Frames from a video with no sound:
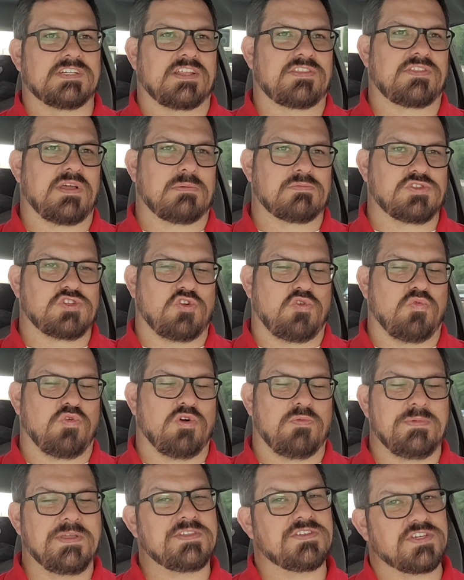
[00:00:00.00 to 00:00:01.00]
I, am sure
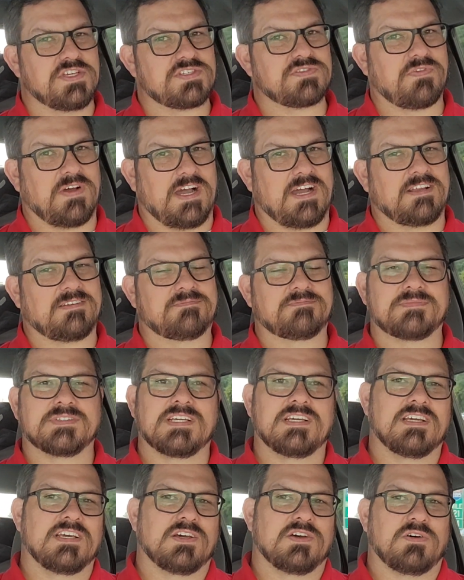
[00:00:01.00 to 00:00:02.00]
we'll be just fine.
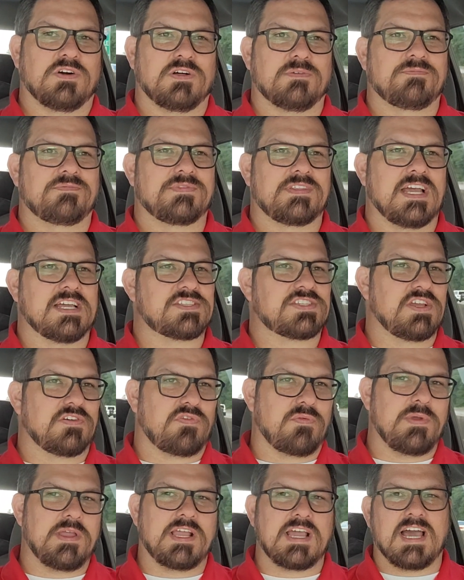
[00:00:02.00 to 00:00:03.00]
Well, that's it
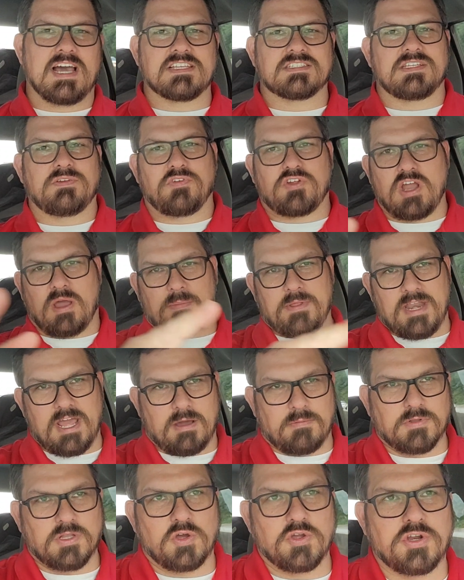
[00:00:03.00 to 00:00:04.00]
for me, guys. Leave a comment
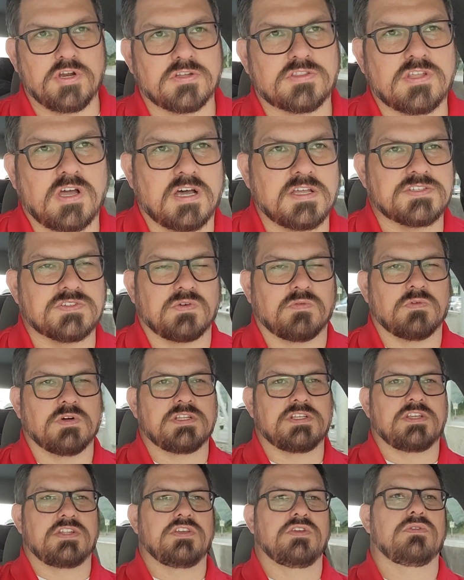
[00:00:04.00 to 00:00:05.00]
down below your thoughts on
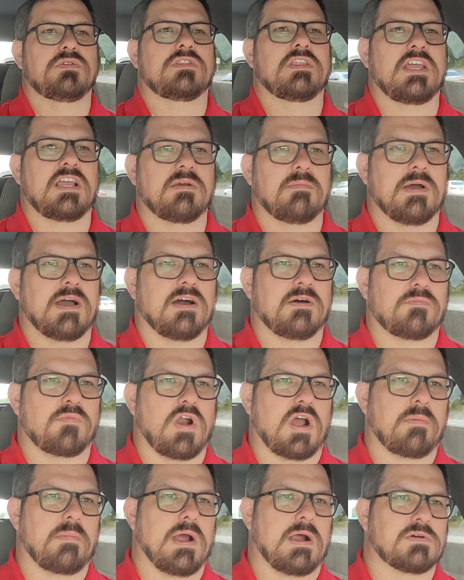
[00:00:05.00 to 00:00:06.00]
what you think about
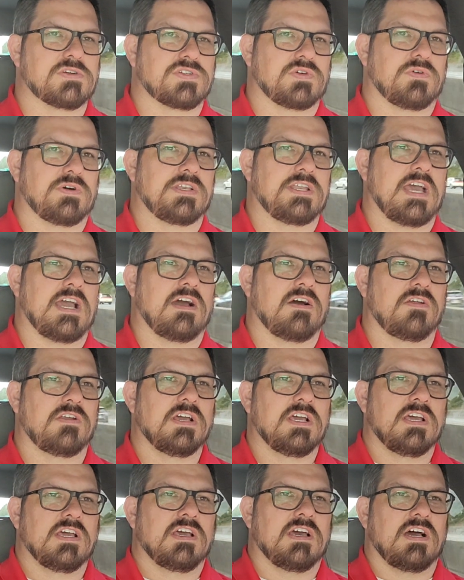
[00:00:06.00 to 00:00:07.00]
Brock Bowers going down.
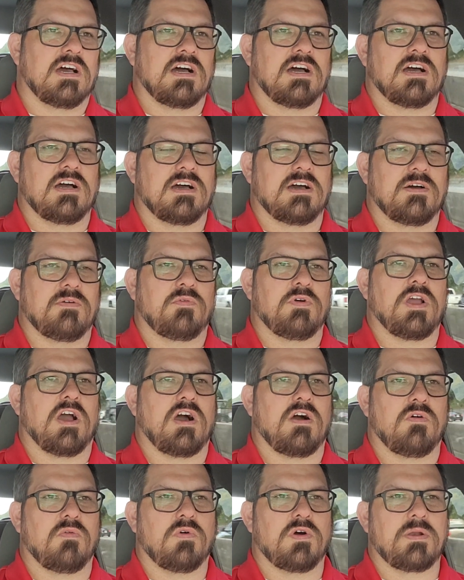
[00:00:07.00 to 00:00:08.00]
Uh, we
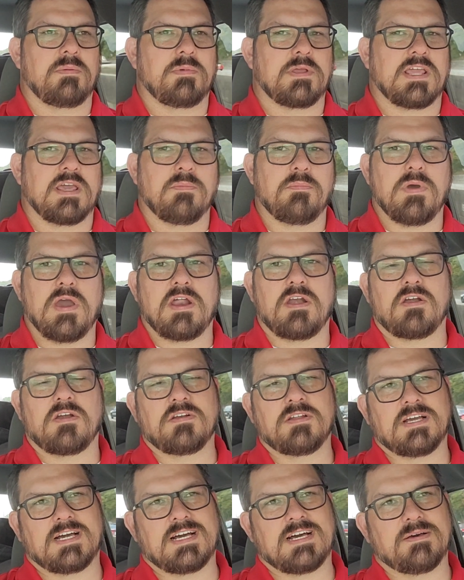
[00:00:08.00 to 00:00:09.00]
all want him to get better,
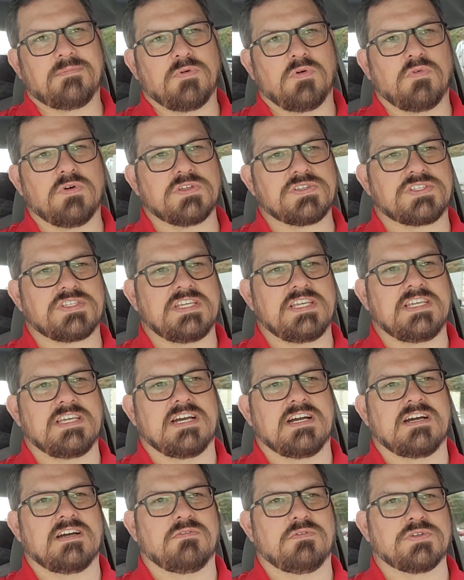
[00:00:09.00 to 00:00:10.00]
uh, but we'll see.
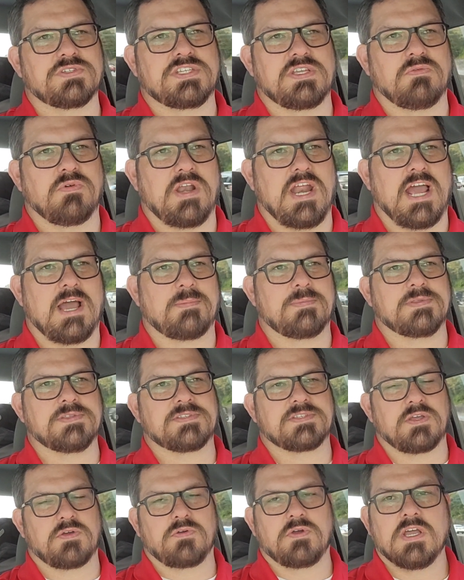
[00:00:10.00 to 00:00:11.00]
Uh, we'll see what
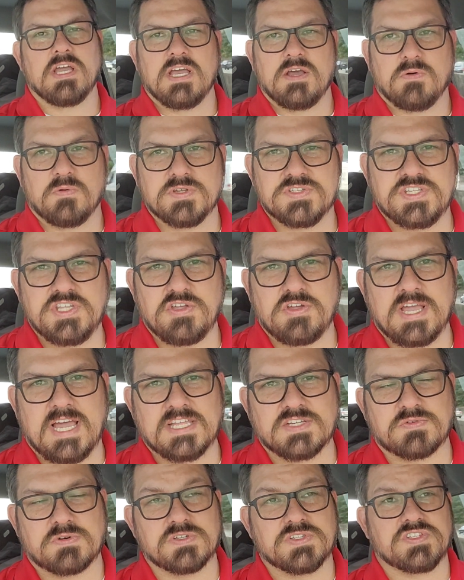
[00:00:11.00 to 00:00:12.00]
happens. So we'll see you
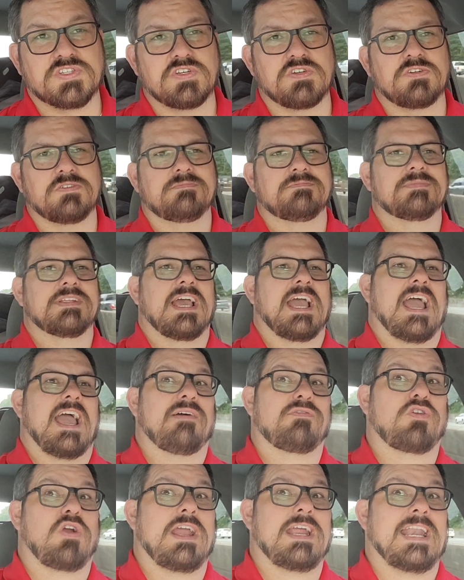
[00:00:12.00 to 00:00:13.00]
guys real soon.
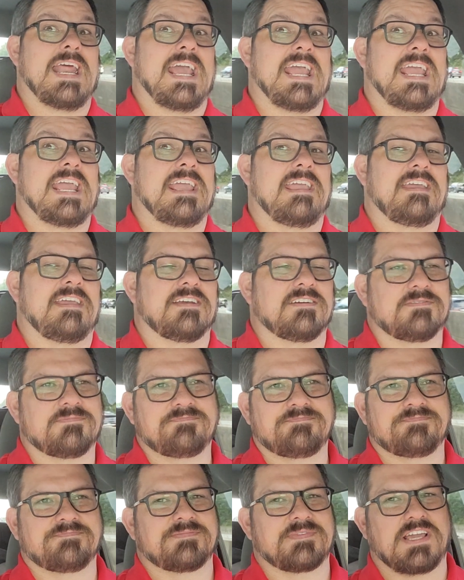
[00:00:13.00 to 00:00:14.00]
Have a great day.
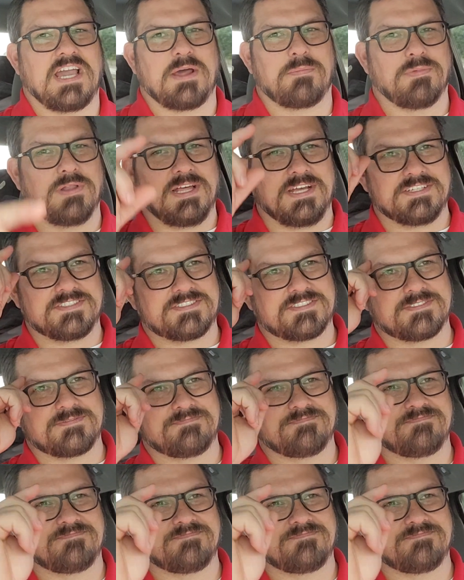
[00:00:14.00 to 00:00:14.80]
God bless.